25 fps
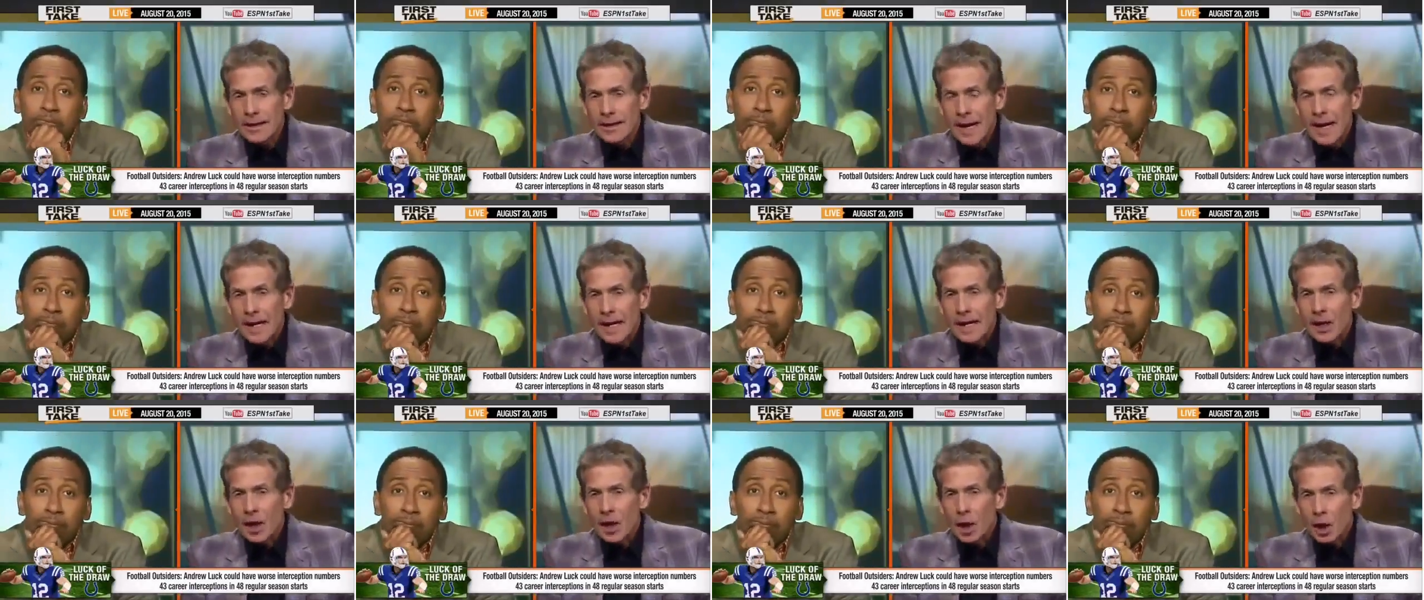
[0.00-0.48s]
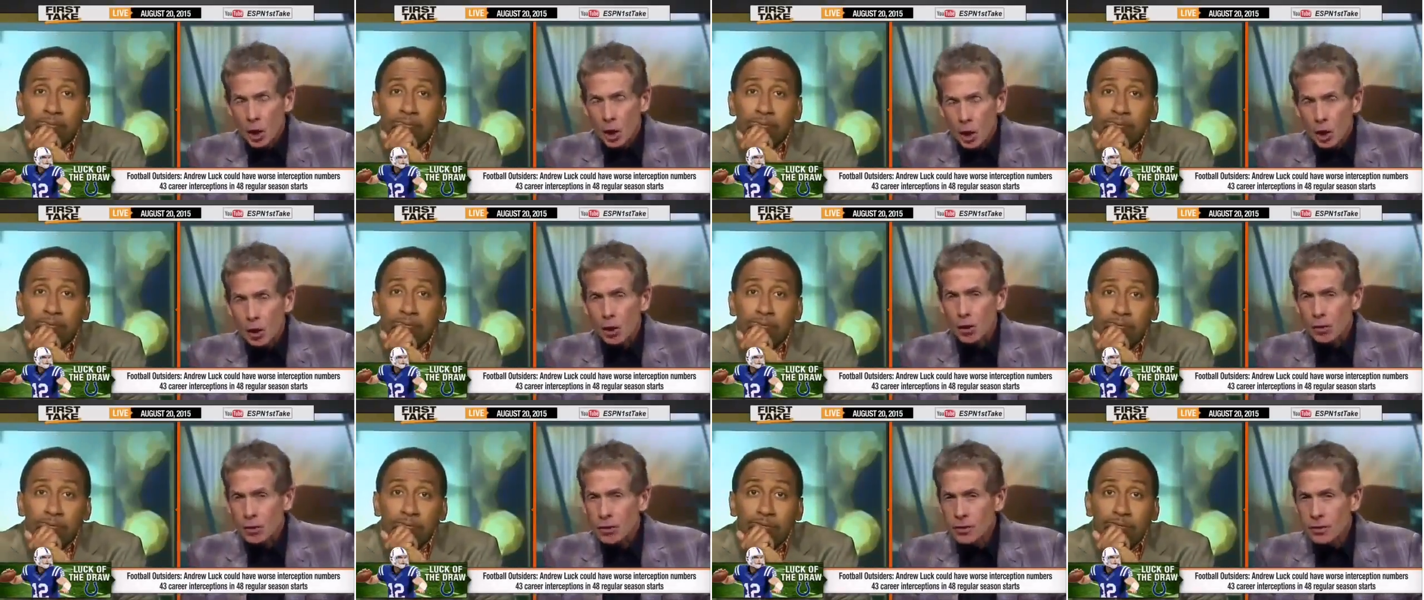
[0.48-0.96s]
Speaker 1: he got
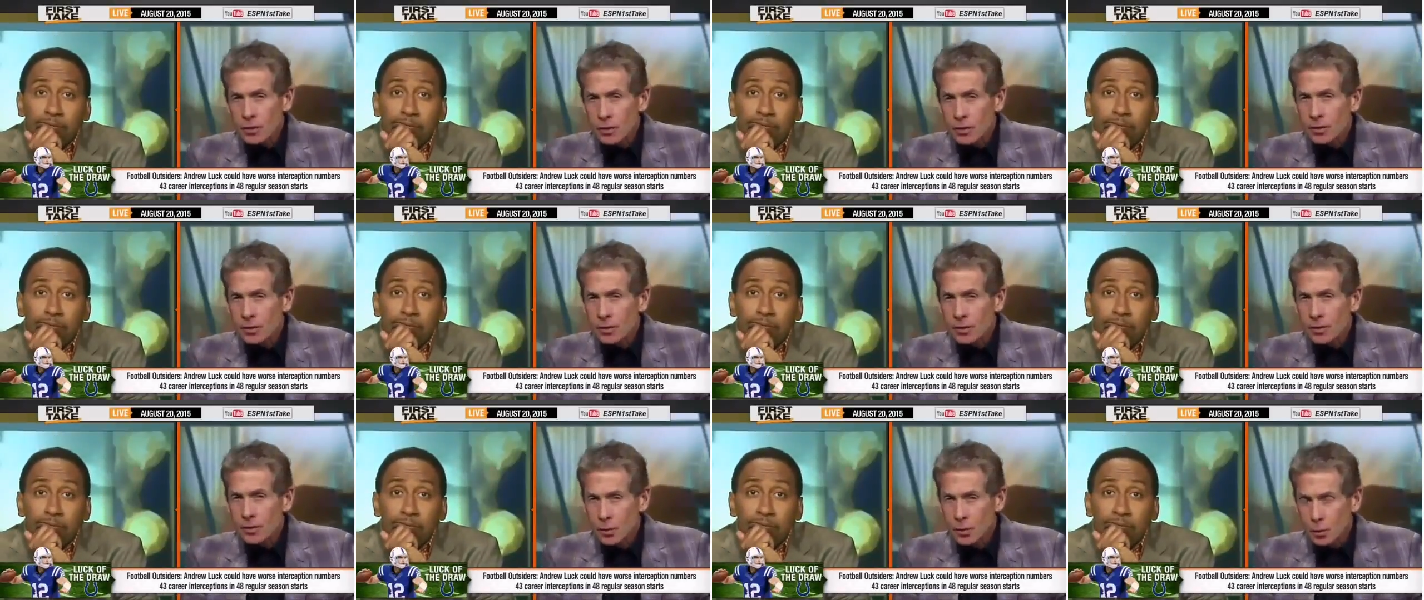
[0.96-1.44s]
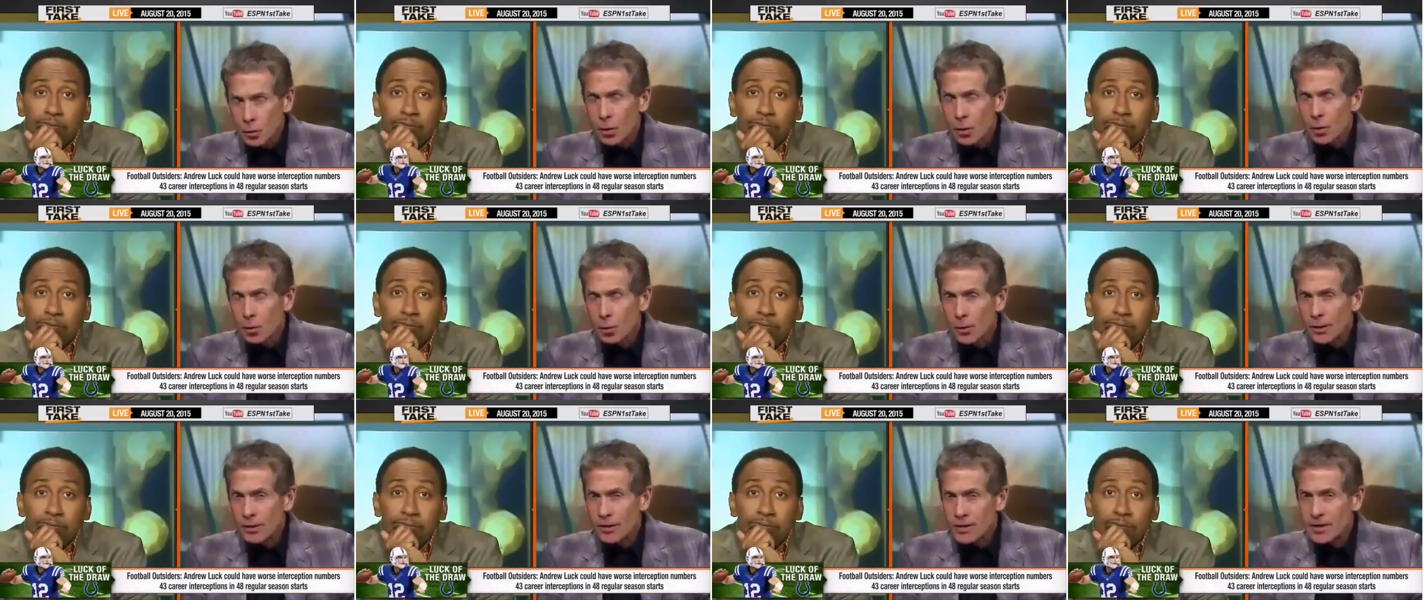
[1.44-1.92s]
hurt. Do,
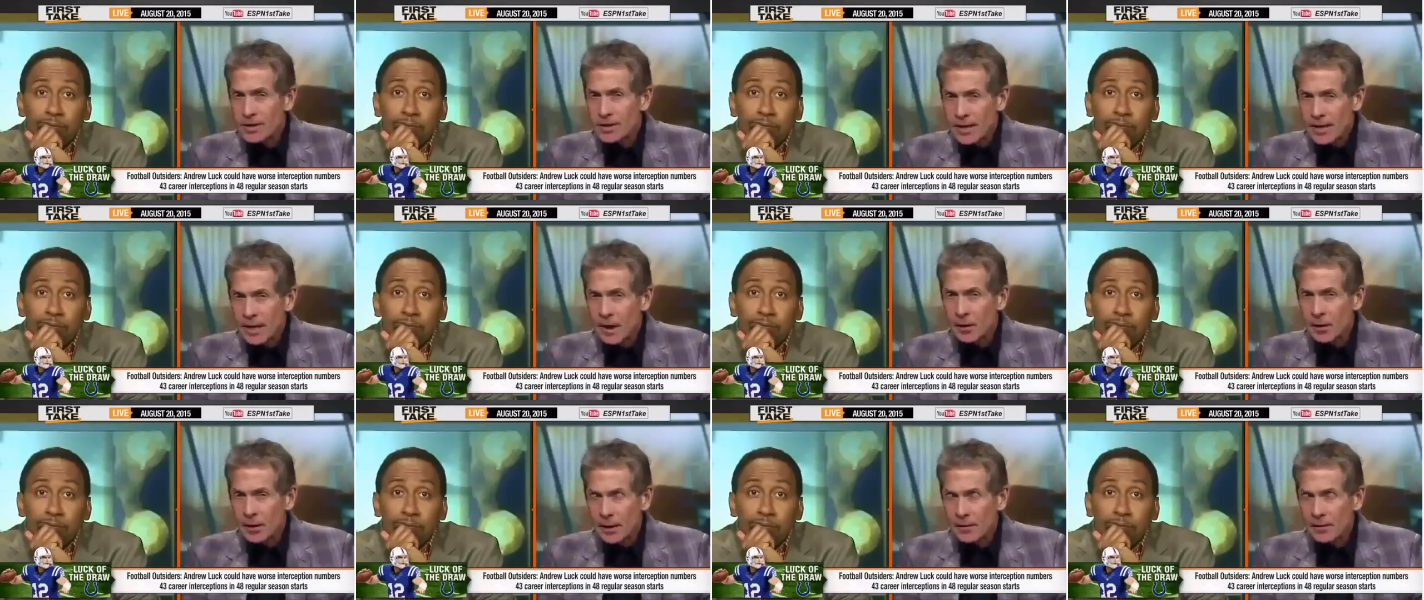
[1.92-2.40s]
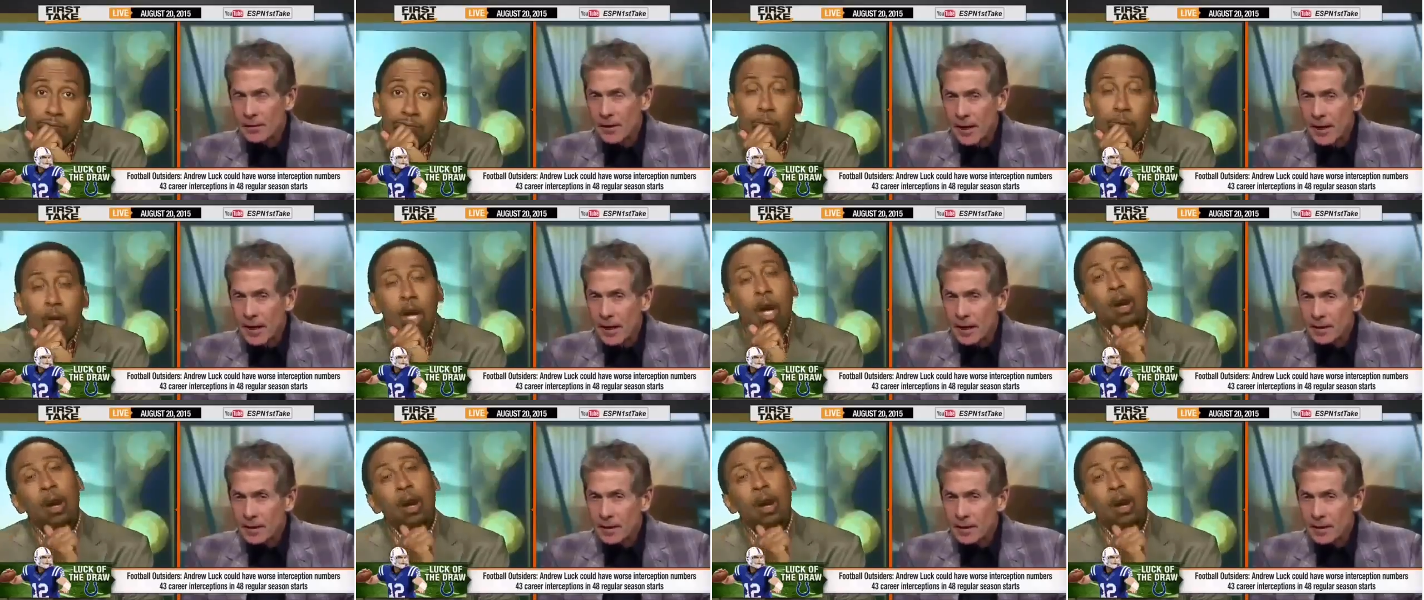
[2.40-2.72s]
are we discounting